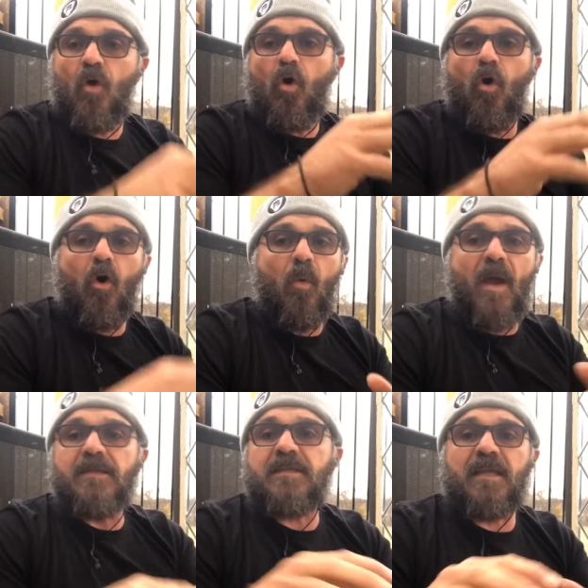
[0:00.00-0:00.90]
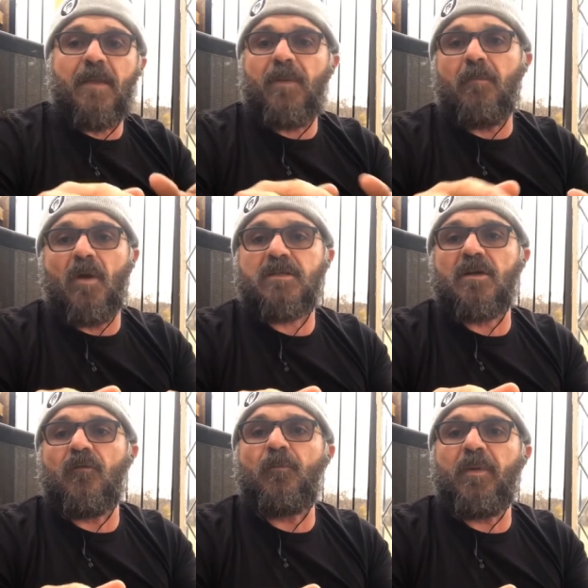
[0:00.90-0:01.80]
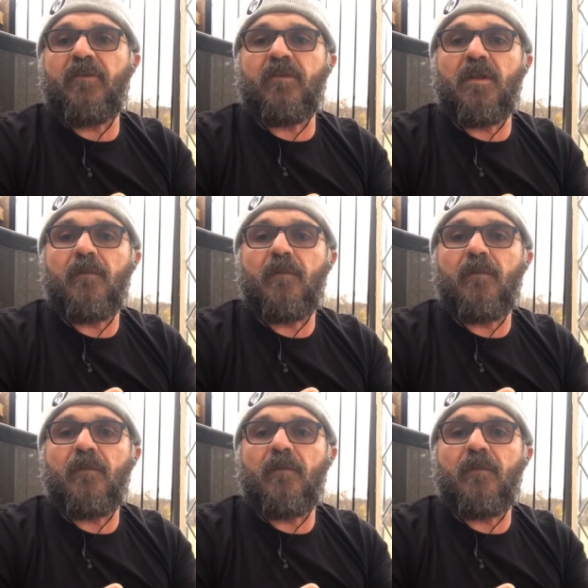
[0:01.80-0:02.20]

Always keeping myself busy